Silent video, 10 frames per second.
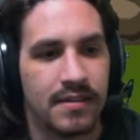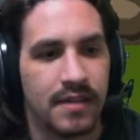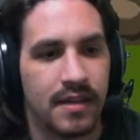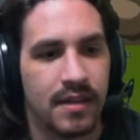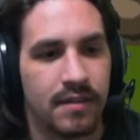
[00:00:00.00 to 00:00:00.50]

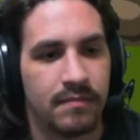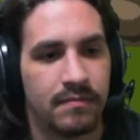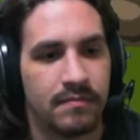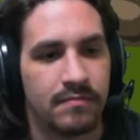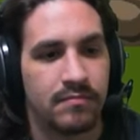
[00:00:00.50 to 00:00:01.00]

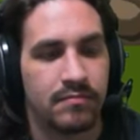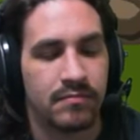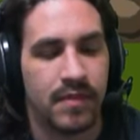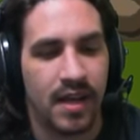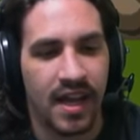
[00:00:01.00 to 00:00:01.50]
Um,
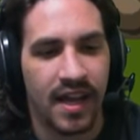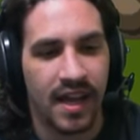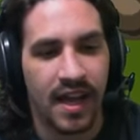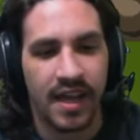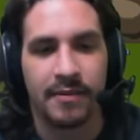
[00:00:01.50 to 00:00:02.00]

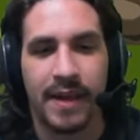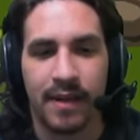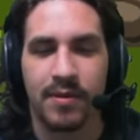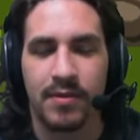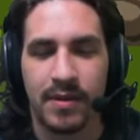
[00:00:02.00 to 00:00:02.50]
I, I am
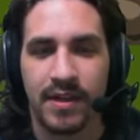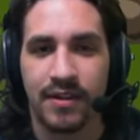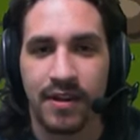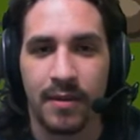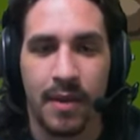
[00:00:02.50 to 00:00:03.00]
happy to be
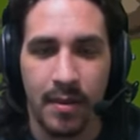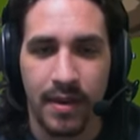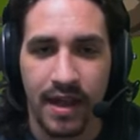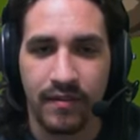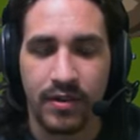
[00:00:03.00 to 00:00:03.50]
here, I'm
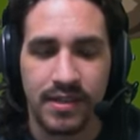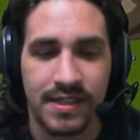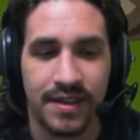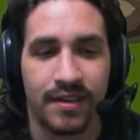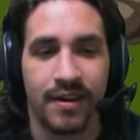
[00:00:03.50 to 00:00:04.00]
happy to have all this
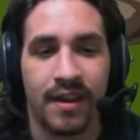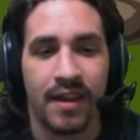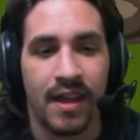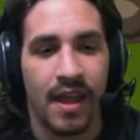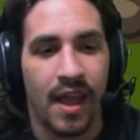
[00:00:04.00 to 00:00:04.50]
gear,
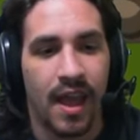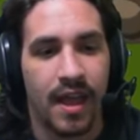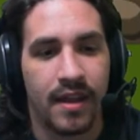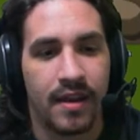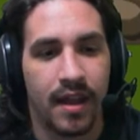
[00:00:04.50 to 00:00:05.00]

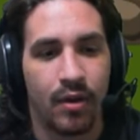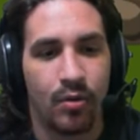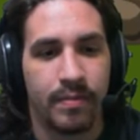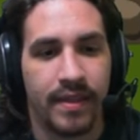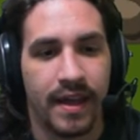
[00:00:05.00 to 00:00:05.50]
and I
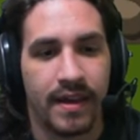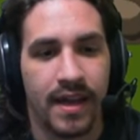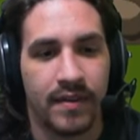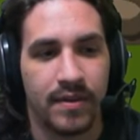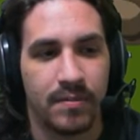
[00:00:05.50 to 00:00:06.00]
hope that
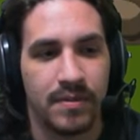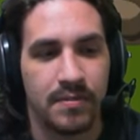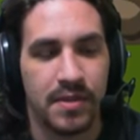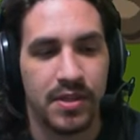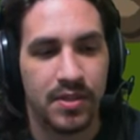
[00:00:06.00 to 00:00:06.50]
I've helped
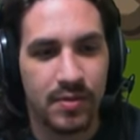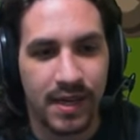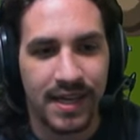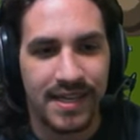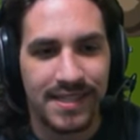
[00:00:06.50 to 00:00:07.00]
some of you
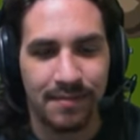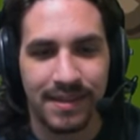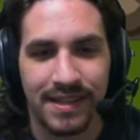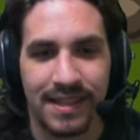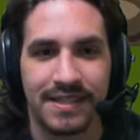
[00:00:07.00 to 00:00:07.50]
guys
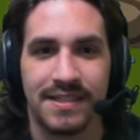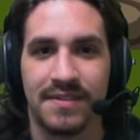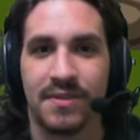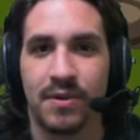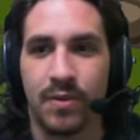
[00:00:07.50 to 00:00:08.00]
complete that
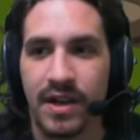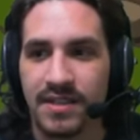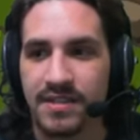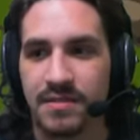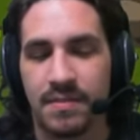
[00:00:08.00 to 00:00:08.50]
secret
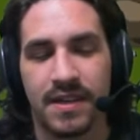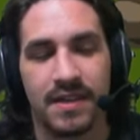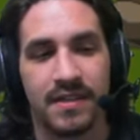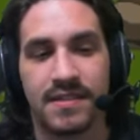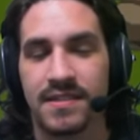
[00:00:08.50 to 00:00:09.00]
quest,
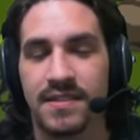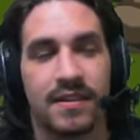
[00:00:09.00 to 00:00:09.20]
because,